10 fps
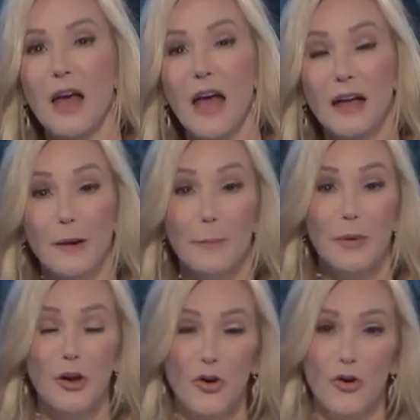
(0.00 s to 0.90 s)
and a
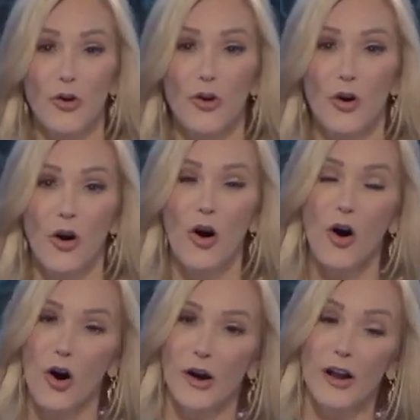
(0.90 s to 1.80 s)
pure
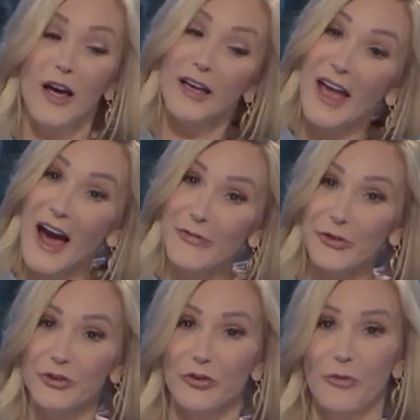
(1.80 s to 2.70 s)
heart, a
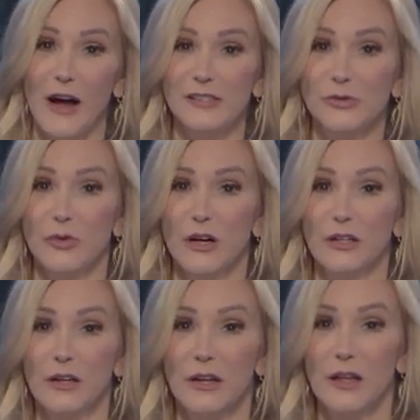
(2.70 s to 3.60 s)
catheterized one.
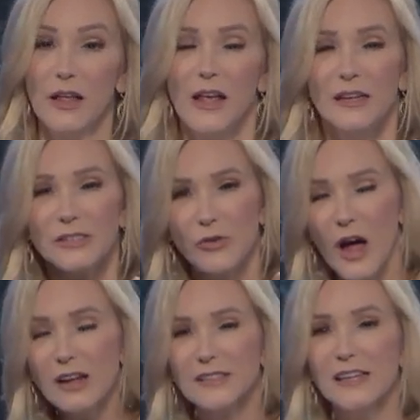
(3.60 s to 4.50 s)
So
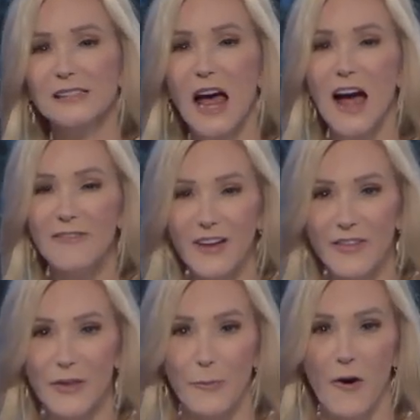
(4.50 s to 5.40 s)
God says, I've
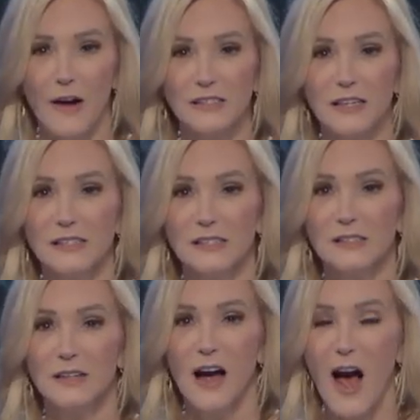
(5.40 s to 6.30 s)
done the process.
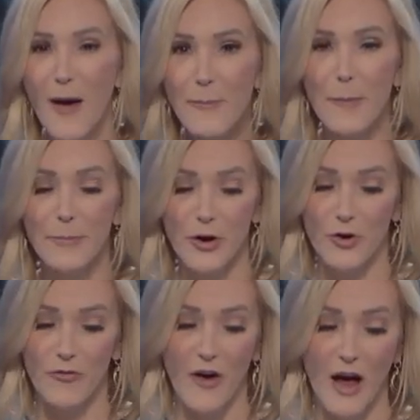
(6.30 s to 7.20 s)
I've been
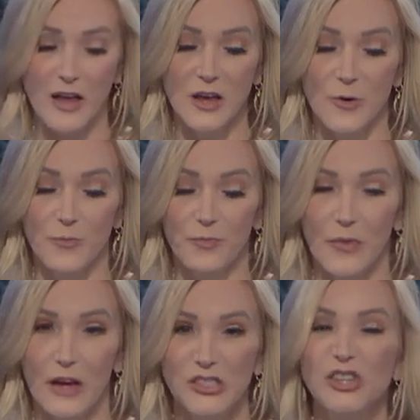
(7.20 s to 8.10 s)
purifying you.
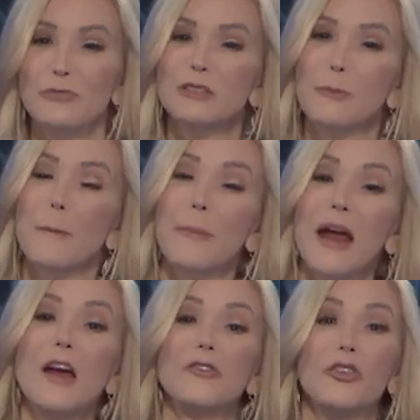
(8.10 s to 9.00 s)
She was
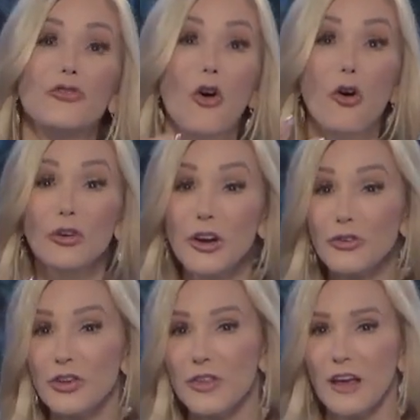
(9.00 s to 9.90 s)
prepared to draw near
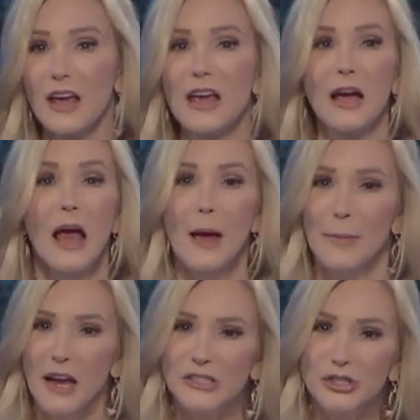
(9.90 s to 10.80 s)
to the king
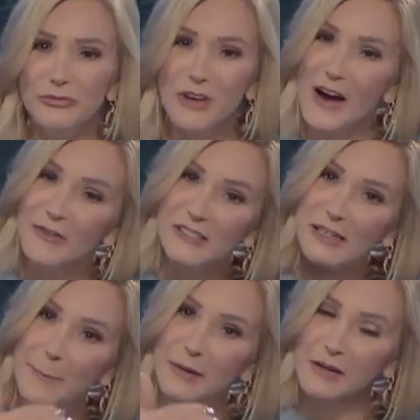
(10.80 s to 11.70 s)
because you never
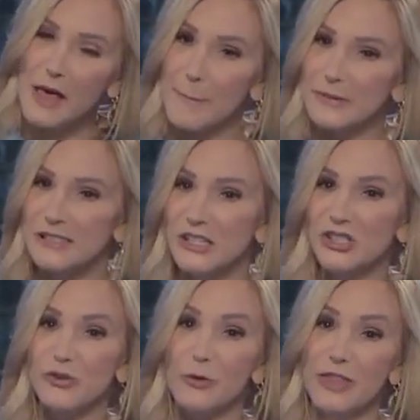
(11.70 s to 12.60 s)
step into that
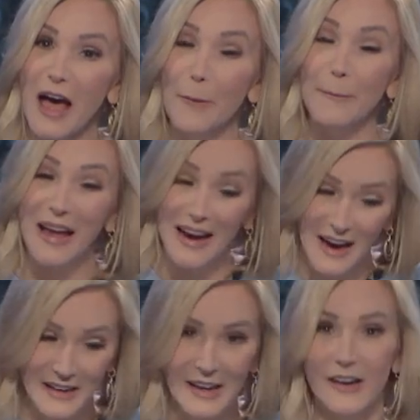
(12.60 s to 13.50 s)
position without being
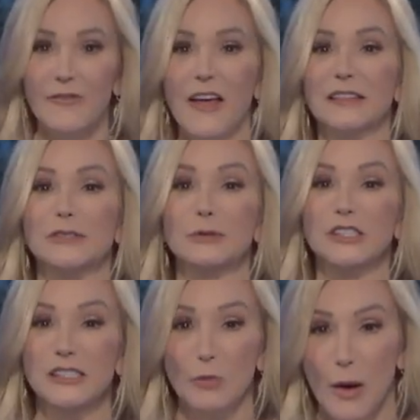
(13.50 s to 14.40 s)
cut in advance,
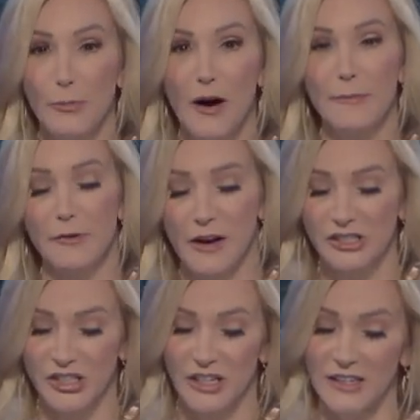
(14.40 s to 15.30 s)
which is what
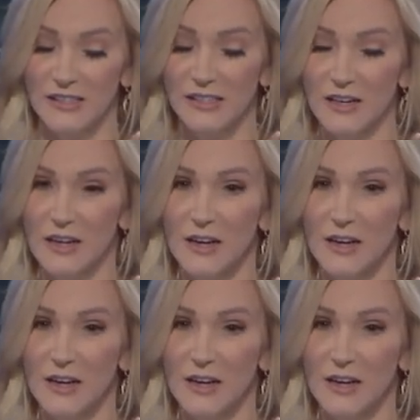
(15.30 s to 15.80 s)
preparation is.